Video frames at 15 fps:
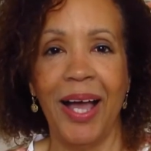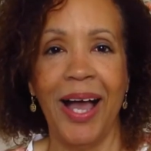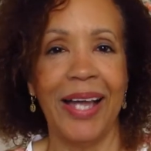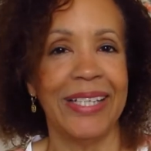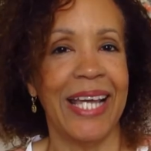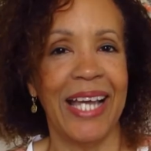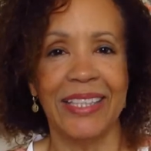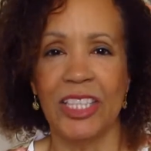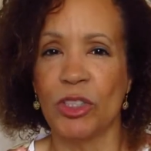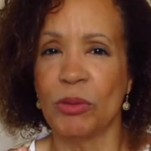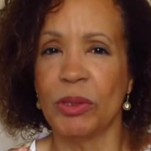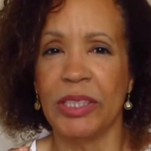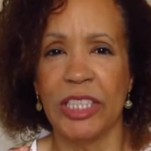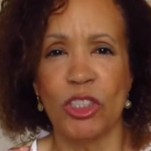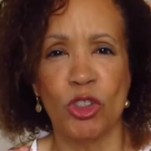I'd had this
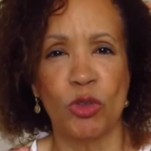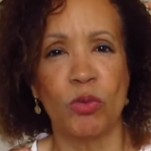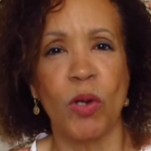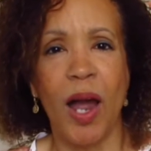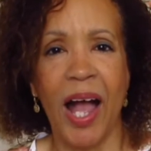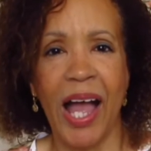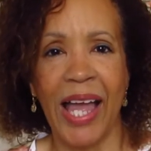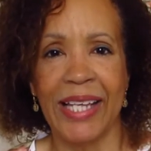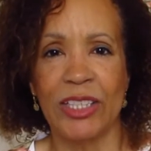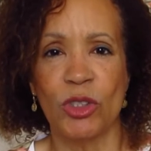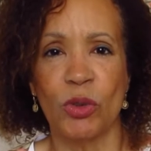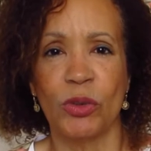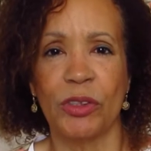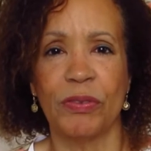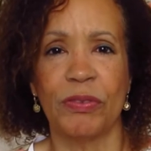really dry
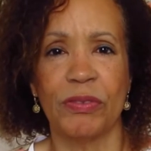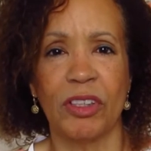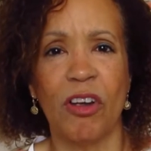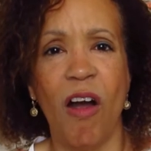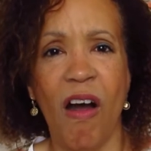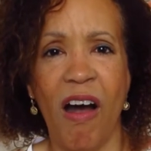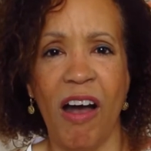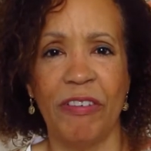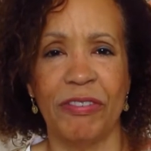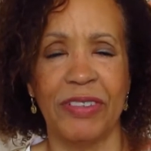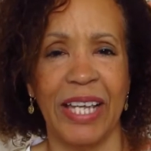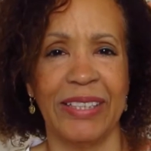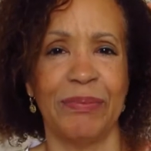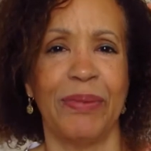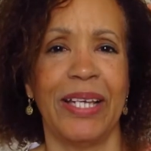sort of cough,
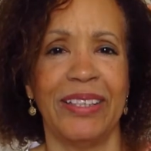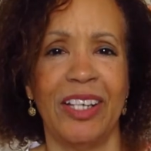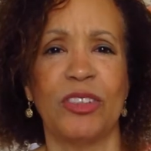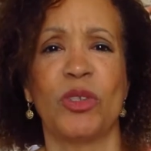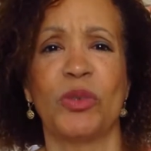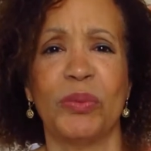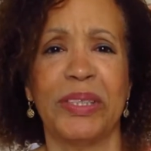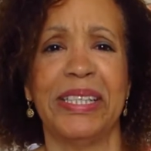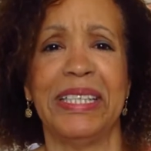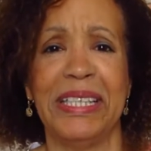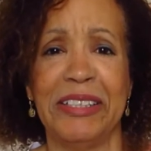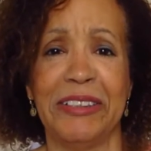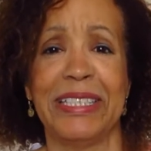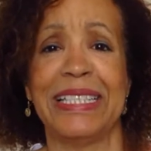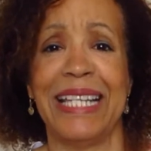like my lungs were really
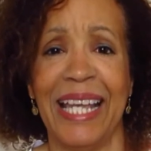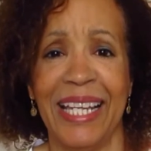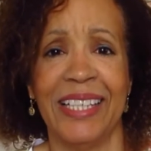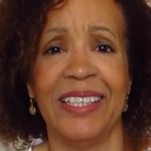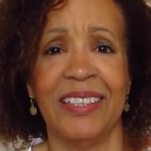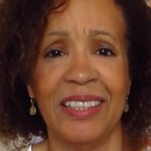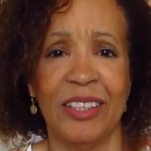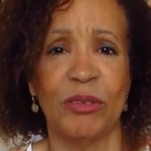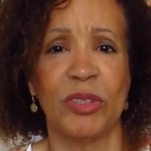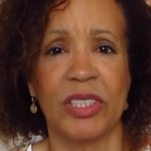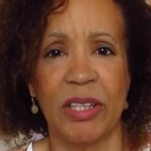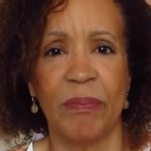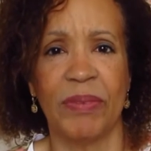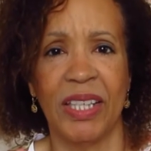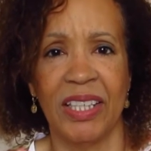irritated and there was
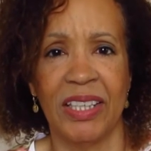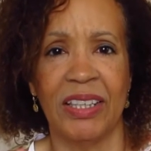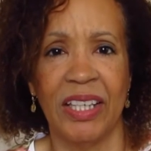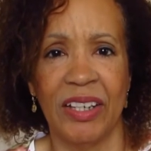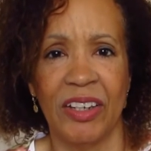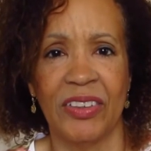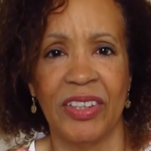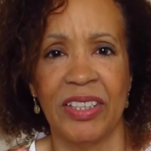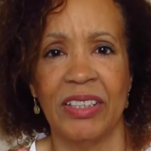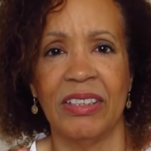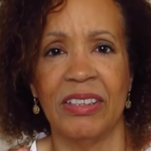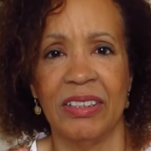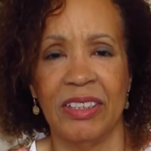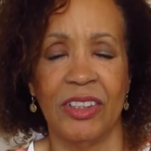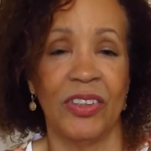something in there that,
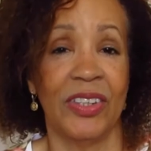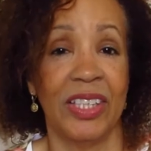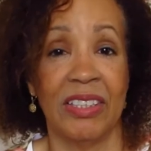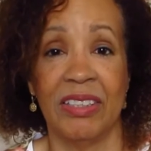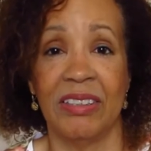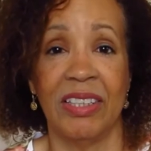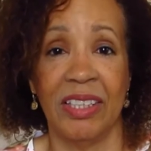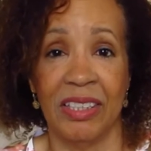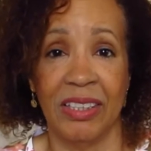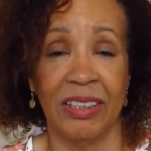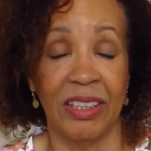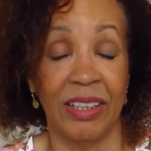you know, they, they didn't